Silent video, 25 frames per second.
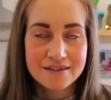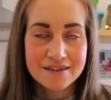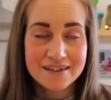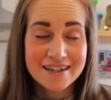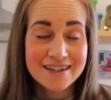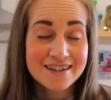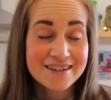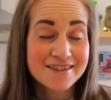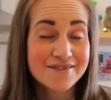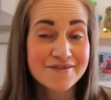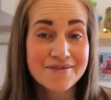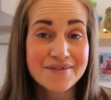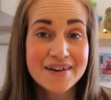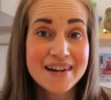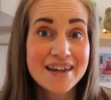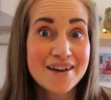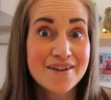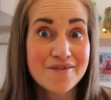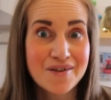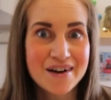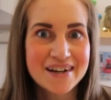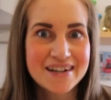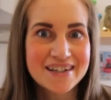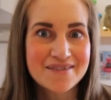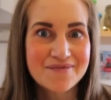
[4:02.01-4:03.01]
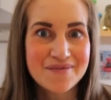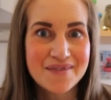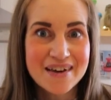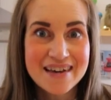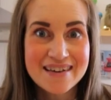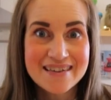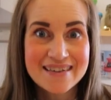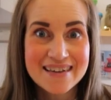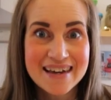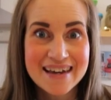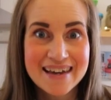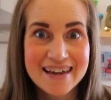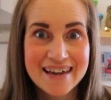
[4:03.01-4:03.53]
It's really quite
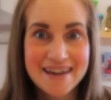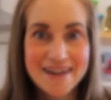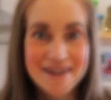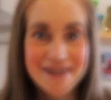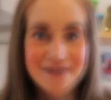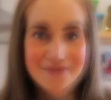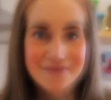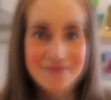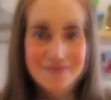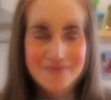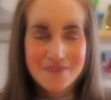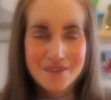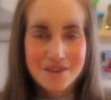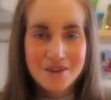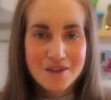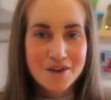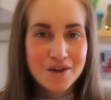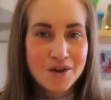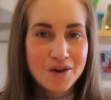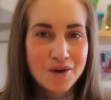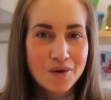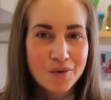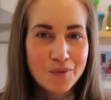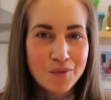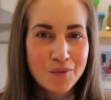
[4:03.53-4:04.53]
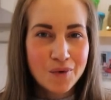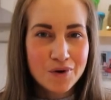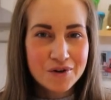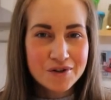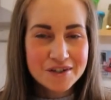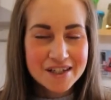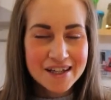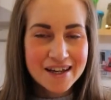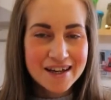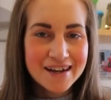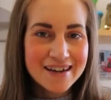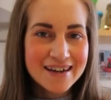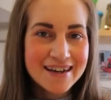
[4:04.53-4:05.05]
amazing.
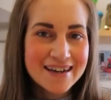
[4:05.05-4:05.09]
Water